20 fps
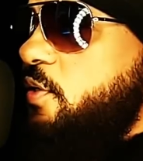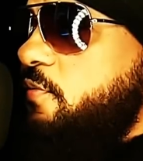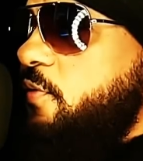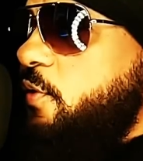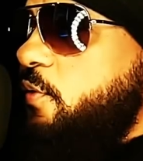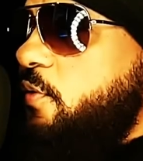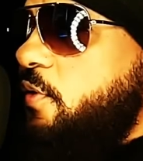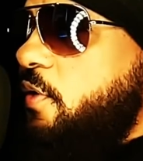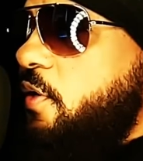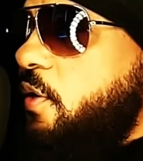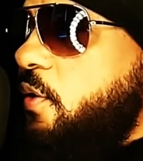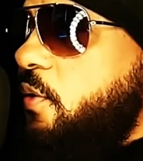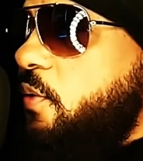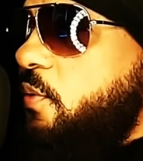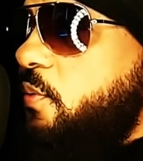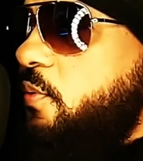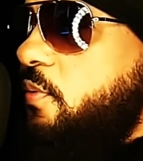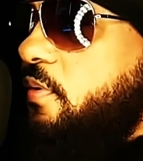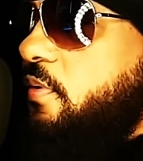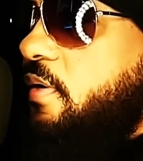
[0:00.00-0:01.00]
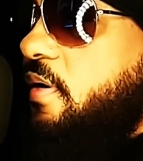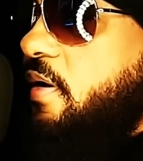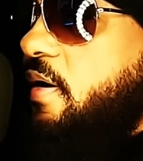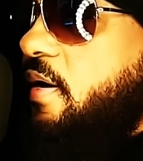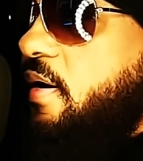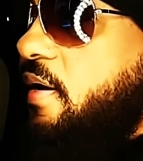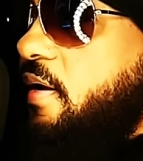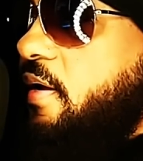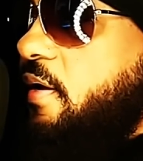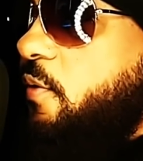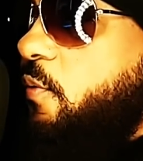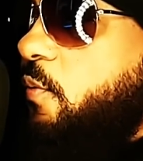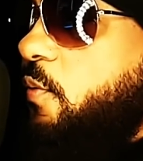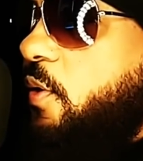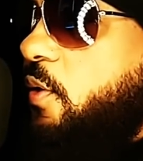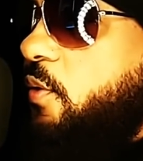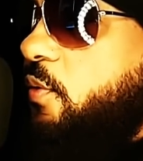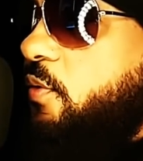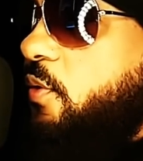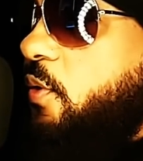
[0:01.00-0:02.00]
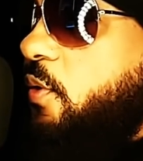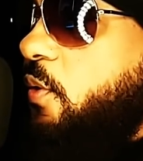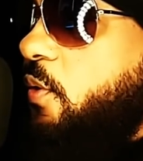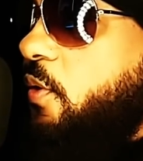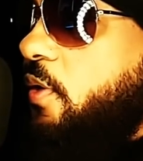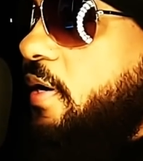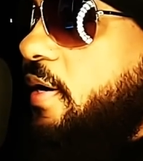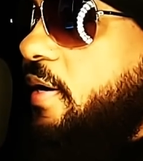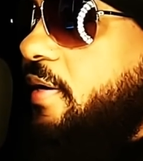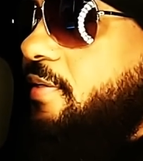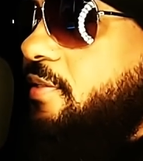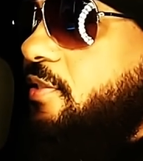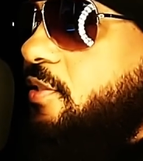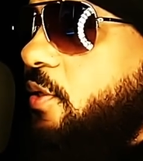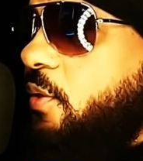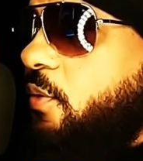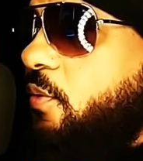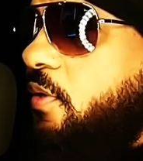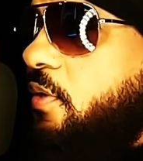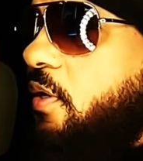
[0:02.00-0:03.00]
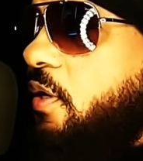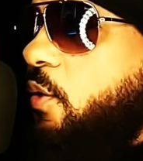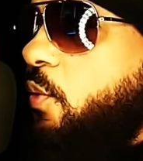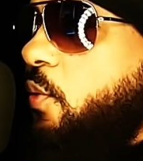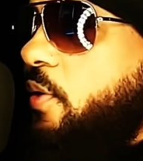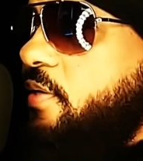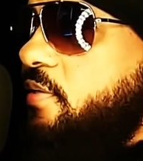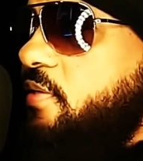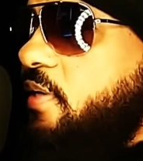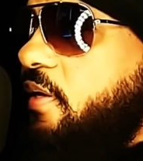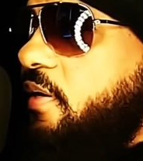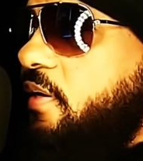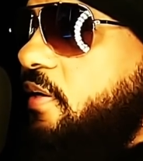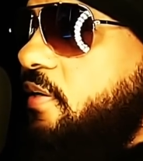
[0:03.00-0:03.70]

of you know, I won't or I don't always get